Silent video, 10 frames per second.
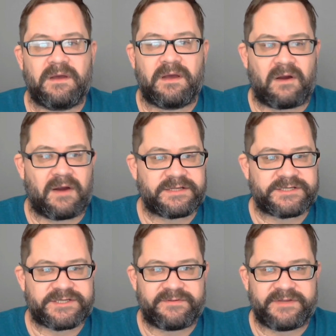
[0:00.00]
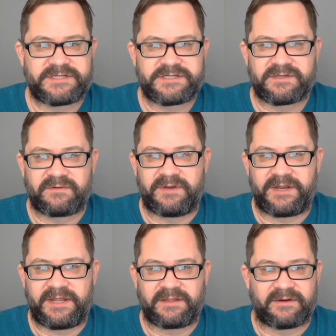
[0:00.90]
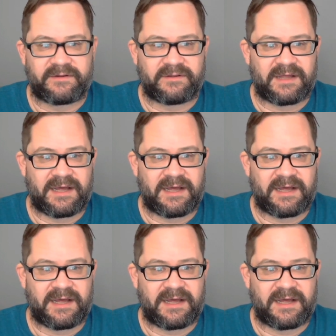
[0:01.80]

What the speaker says: All right, so this is a neat little